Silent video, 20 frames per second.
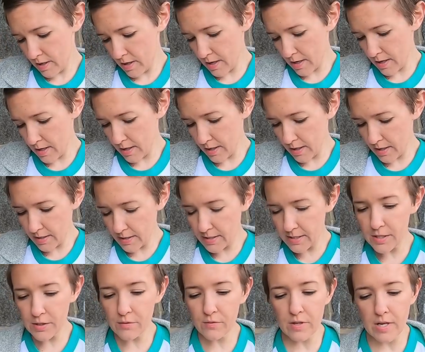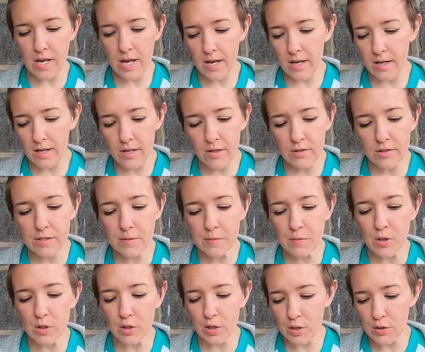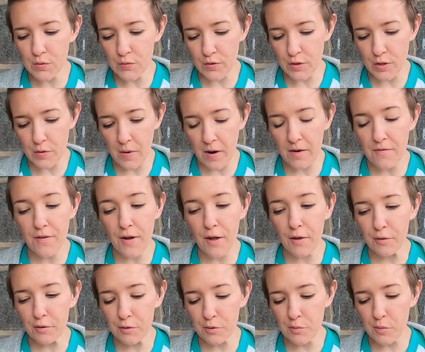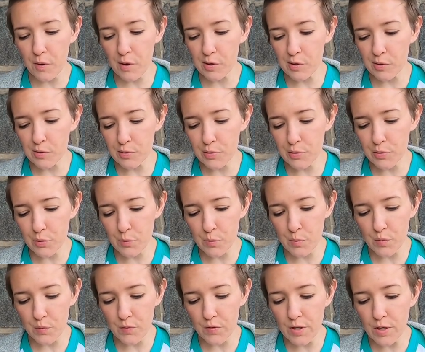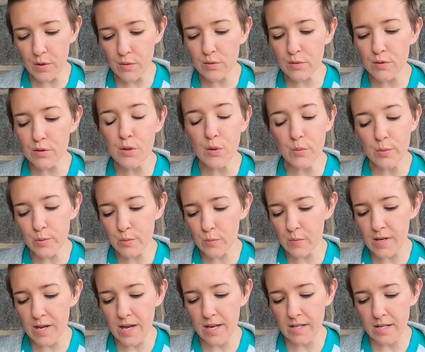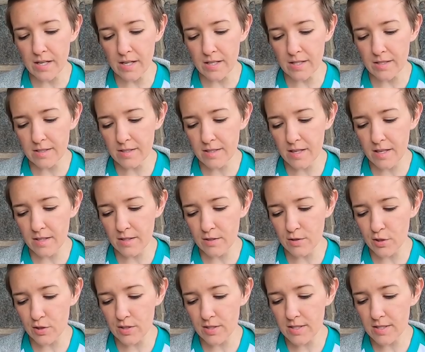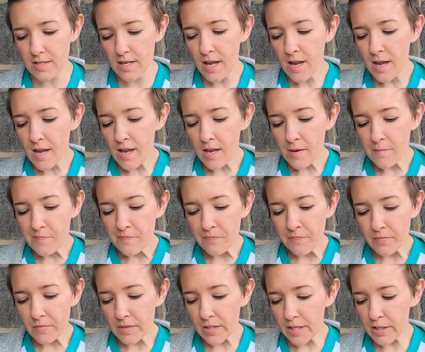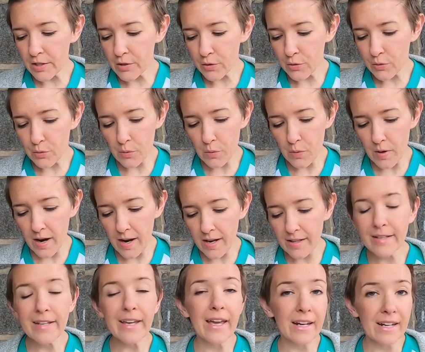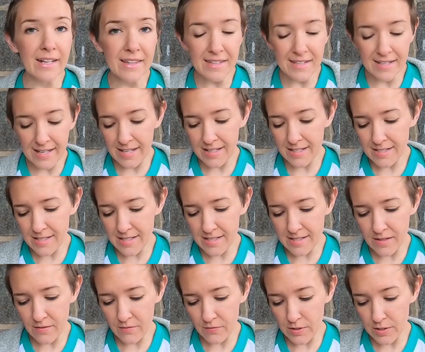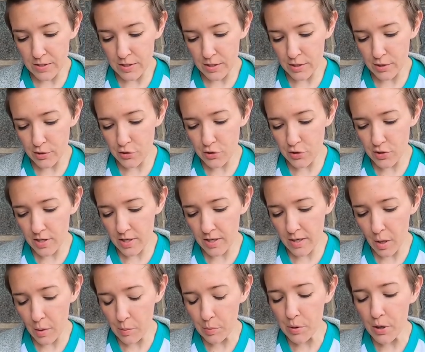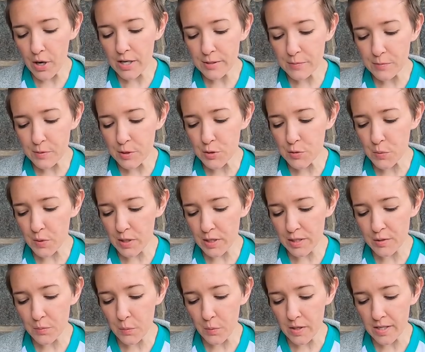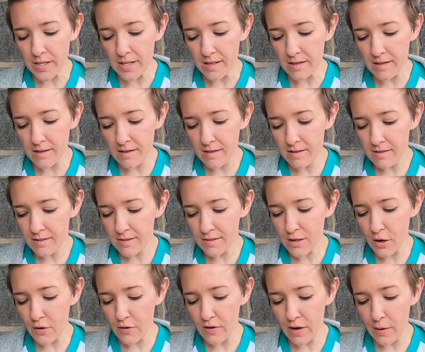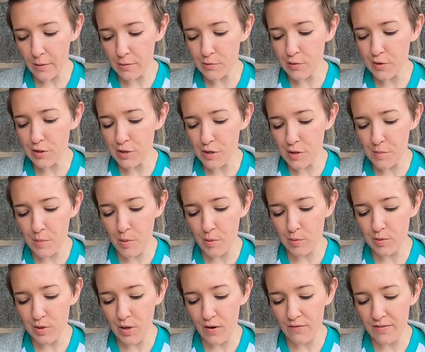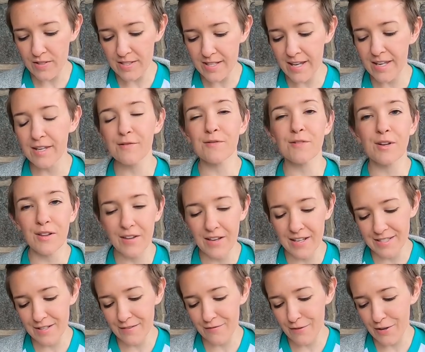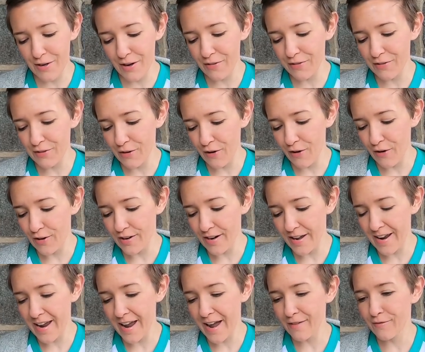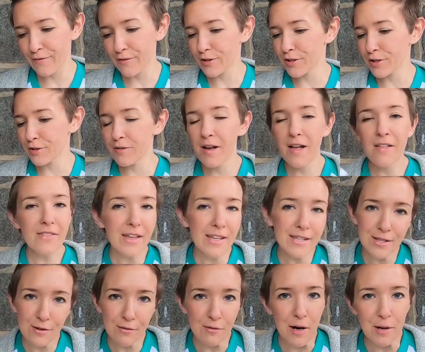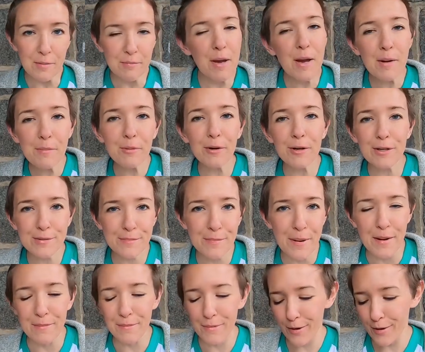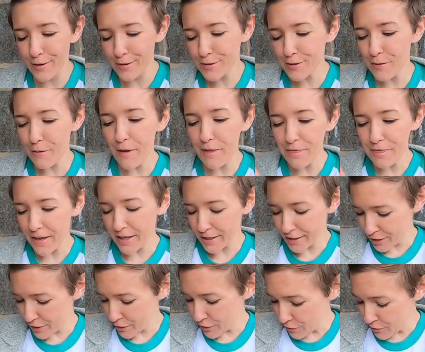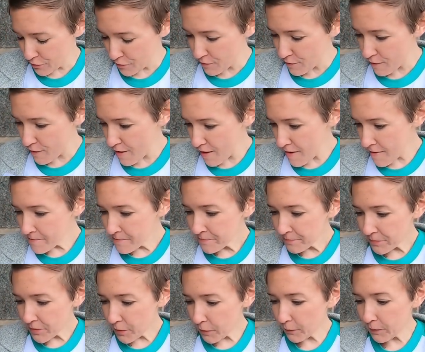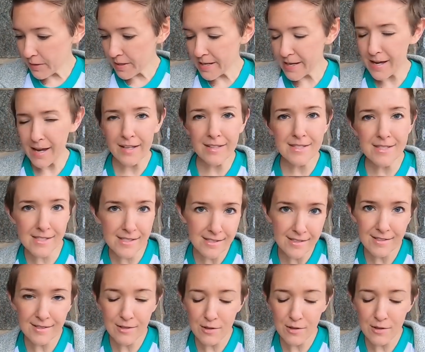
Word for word: Uh, Dear Renee, here's some goodies for you. I follow you on YouTube. Your videos are so sweet and nice, and just like you, I like anything antiques and vintage. A prosperous 2020. Sorry, I was rushing to the post office. I didn't realize I forgot the card I had for you. That's all right. Paper is paper. So thank you. Oyette.